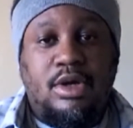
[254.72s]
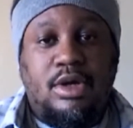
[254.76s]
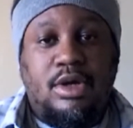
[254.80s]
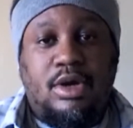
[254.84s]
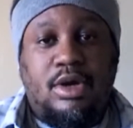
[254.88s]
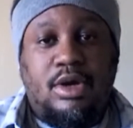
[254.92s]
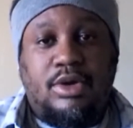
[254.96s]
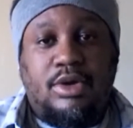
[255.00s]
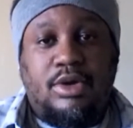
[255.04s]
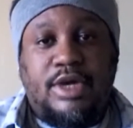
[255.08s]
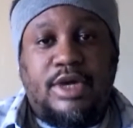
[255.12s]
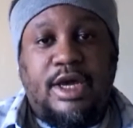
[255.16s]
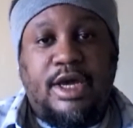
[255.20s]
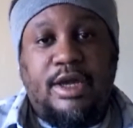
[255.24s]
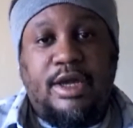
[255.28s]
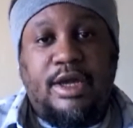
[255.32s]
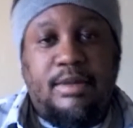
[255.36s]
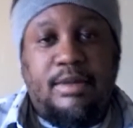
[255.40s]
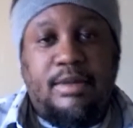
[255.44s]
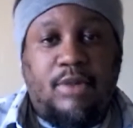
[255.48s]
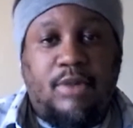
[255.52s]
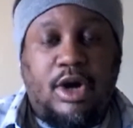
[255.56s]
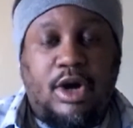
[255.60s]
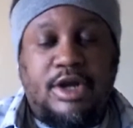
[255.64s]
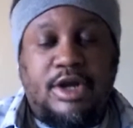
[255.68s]
okay,
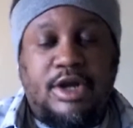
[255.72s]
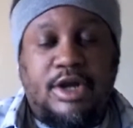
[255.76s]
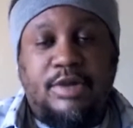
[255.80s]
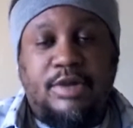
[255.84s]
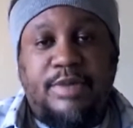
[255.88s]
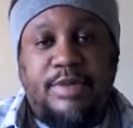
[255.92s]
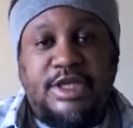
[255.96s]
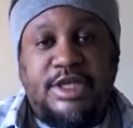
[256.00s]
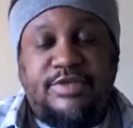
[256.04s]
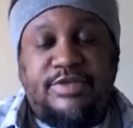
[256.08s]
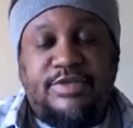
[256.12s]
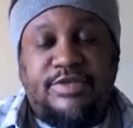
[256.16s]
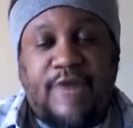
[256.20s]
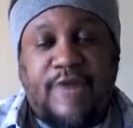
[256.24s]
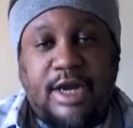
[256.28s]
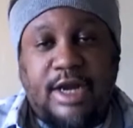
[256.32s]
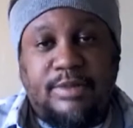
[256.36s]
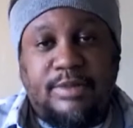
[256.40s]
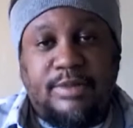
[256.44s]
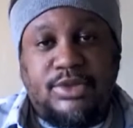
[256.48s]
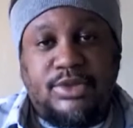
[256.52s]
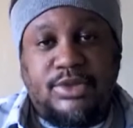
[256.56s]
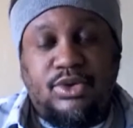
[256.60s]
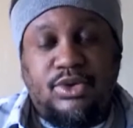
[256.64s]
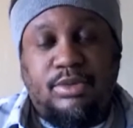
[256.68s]
Mark of the Beast
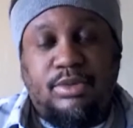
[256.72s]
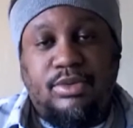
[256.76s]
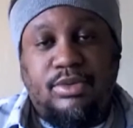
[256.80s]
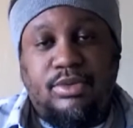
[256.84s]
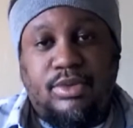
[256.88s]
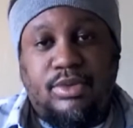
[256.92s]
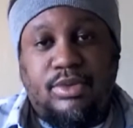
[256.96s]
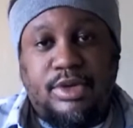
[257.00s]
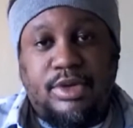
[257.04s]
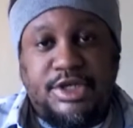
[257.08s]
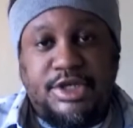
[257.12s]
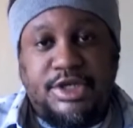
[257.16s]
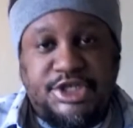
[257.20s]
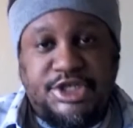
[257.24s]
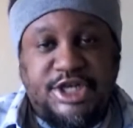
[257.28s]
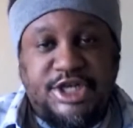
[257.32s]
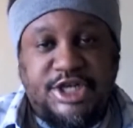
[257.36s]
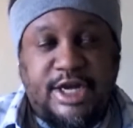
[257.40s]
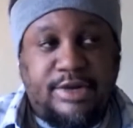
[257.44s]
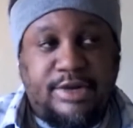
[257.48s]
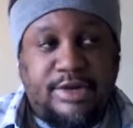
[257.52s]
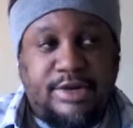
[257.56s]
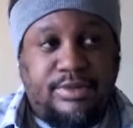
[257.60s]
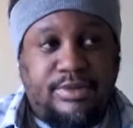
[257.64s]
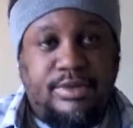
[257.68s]
volume 2 on this
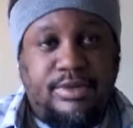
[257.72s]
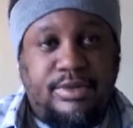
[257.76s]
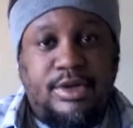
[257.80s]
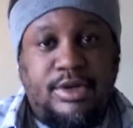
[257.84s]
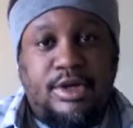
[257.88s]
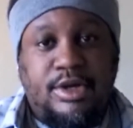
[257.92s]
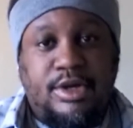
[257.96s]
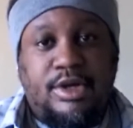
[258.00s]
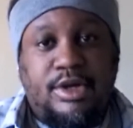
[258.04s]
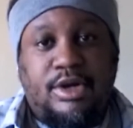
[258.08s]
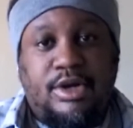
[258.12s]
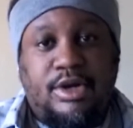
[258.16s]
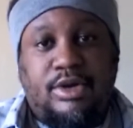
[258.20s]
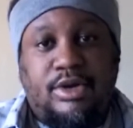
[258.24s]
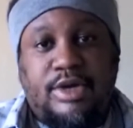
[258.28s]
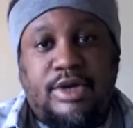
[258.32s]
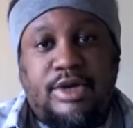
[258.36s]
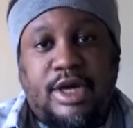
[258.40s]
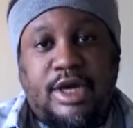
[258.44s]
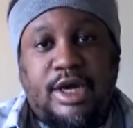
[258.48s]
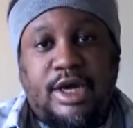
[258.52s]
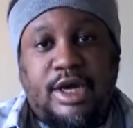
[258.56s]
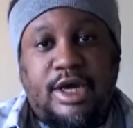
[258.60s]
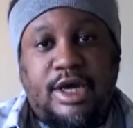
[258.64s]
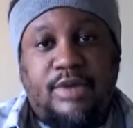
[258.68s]
channel,
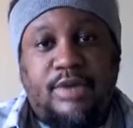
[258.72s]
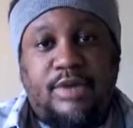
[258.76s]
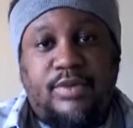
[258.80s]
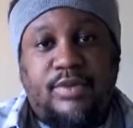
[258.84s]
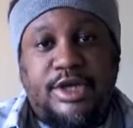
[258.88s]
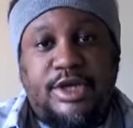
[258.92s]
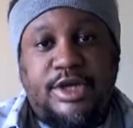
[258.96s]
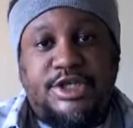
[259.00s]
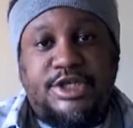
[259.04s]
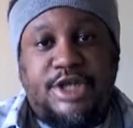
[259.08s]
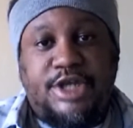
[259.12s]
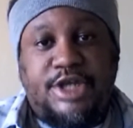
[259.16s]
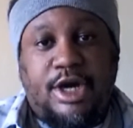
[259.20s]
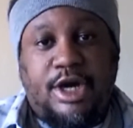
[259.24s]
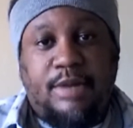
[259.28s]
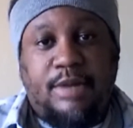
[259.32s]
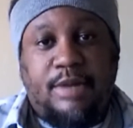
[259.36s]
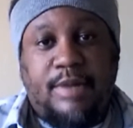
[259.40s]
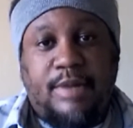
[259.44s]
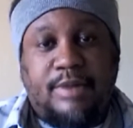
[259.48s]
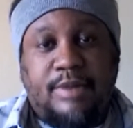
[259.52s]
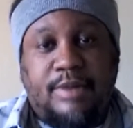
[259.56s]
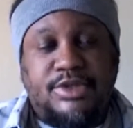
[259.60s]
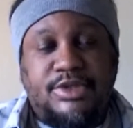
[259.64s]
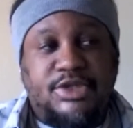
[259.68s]
okay, in which I
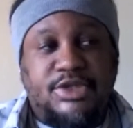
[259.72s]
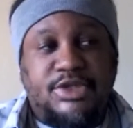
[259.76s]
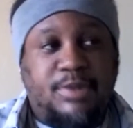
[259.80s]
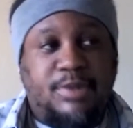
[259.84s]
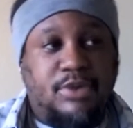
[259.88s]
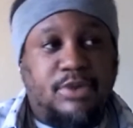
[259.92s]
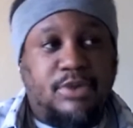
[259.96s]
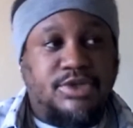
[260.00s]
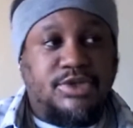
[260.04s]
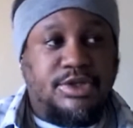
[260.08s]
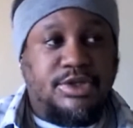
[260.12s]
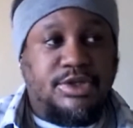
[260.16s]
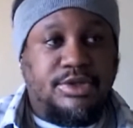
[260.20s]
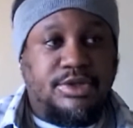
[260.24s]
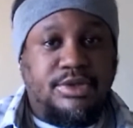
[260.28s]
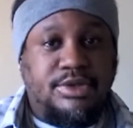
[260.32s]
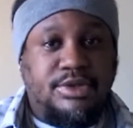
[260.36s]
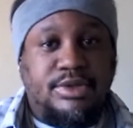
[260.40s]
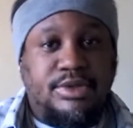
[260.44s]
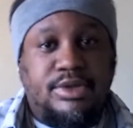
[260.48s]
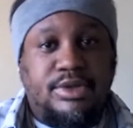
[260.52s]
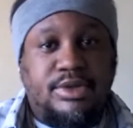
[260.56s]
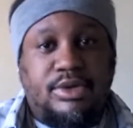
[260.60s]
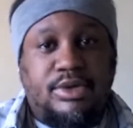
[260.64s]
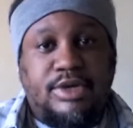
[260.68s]
was
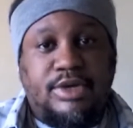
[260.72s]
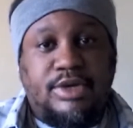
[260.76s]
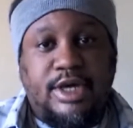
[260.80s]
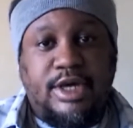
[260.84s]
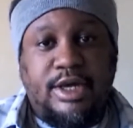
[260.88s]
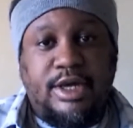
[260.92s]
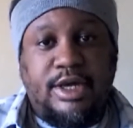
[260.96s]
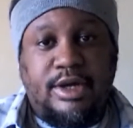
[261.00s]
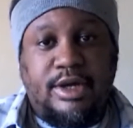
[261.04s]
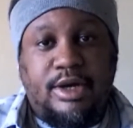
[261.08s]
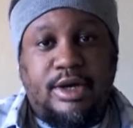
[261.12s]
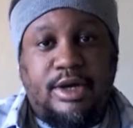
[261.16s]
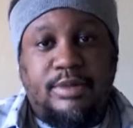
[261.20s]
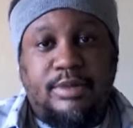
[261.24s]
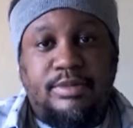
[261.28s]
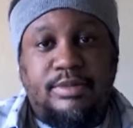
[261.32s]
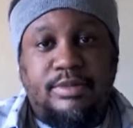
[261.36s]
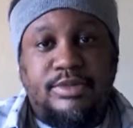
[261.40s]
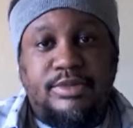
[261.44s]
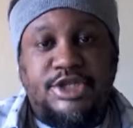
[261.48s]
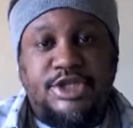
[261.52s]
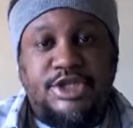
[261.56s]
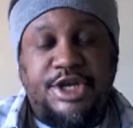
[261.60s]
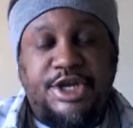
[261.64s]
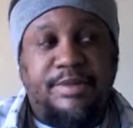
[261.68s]
exposing, okay,
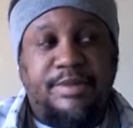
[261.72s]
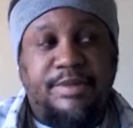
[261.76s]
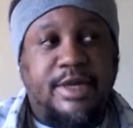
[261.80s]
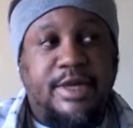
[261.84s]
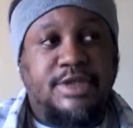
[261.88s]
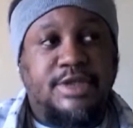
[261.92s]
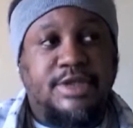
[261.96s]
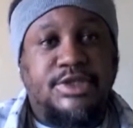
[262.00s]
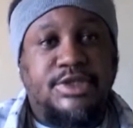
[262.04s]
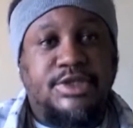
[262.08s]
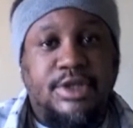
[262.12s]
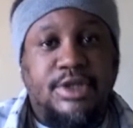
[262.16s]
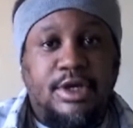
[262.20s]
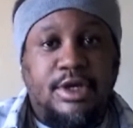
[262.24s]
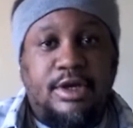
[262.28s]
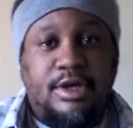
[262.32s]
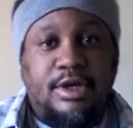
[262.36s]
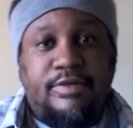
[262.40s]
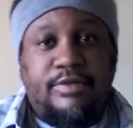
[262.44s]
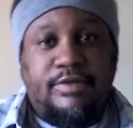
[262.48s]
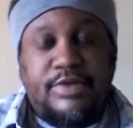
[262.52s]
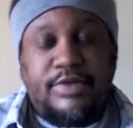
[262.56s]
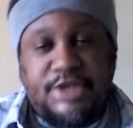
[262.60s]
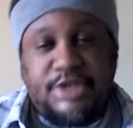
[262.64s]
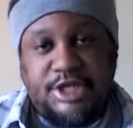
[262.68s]
GMS
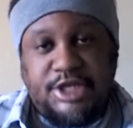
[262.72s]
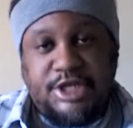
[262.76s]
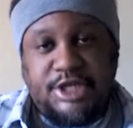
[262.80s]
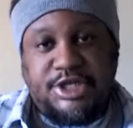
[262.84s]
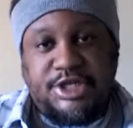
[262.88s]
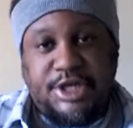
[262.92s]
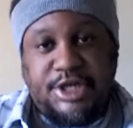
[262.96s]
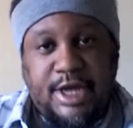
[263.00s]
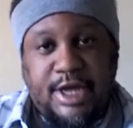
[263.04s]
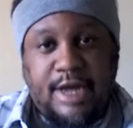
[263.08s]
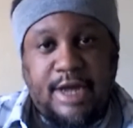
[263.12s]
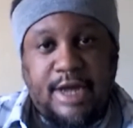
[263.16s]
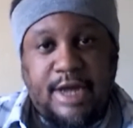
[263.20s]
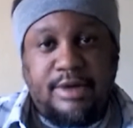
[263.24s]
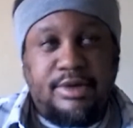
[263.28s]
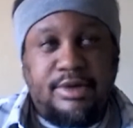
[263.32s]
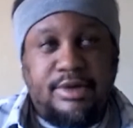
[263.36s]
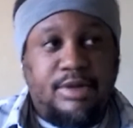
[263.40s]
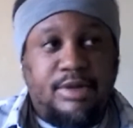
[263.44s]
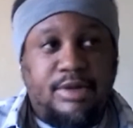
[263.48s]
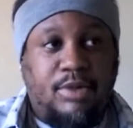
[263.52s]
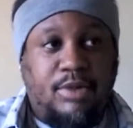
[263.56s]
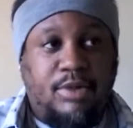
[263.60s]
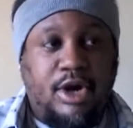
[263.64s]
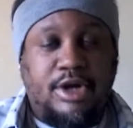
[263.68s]
for teaching
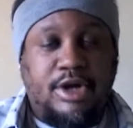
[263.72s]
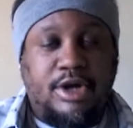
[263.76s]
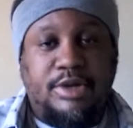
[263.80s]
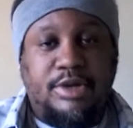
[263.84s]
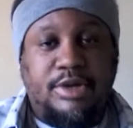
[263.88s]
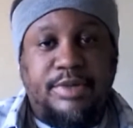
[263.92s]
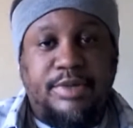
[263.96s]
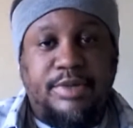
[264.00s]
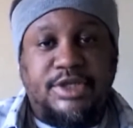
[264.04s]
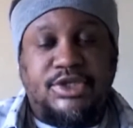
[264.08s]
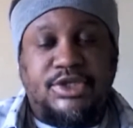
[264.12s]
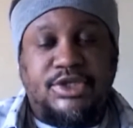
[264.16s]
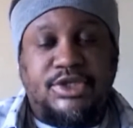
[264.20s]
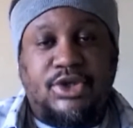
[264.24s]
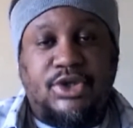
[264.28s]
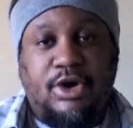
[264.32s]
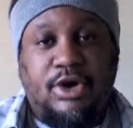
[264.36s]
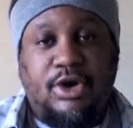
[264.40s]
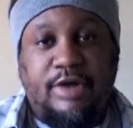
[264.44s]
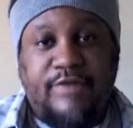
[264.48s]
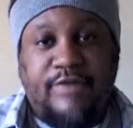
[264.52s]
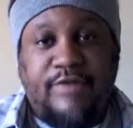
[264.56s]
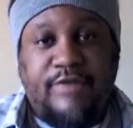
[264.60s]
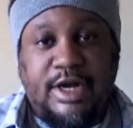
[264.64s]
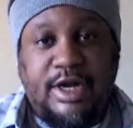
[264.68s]
that the mark of the beast is an
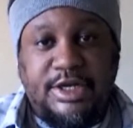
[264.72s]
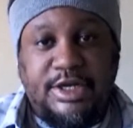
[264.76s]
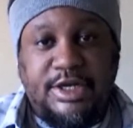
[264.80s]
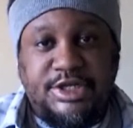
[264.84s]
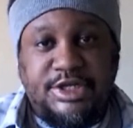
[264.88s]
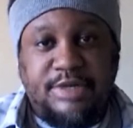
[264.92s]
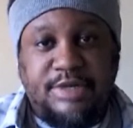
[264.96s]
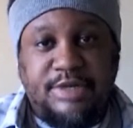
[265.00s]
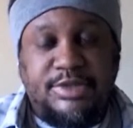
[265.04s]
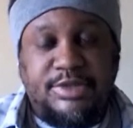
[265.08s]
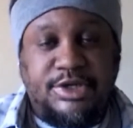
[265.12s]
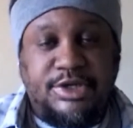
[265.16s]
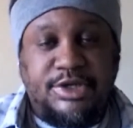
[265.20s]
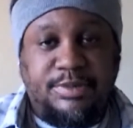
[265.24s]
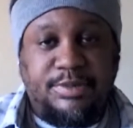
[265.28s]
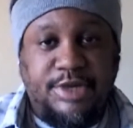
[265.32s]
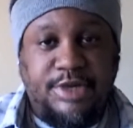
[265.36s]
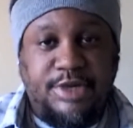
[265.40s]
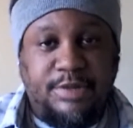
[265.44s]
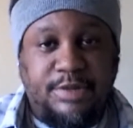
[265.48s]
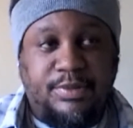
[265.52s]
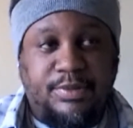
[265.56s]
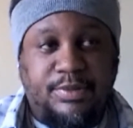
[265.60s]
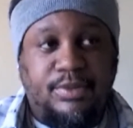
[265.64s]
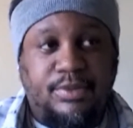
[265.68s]
RFID chip to the
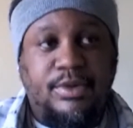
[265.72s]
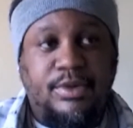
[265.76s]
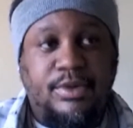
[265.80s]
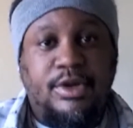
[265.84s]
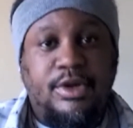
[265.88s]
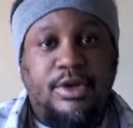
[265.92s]
people.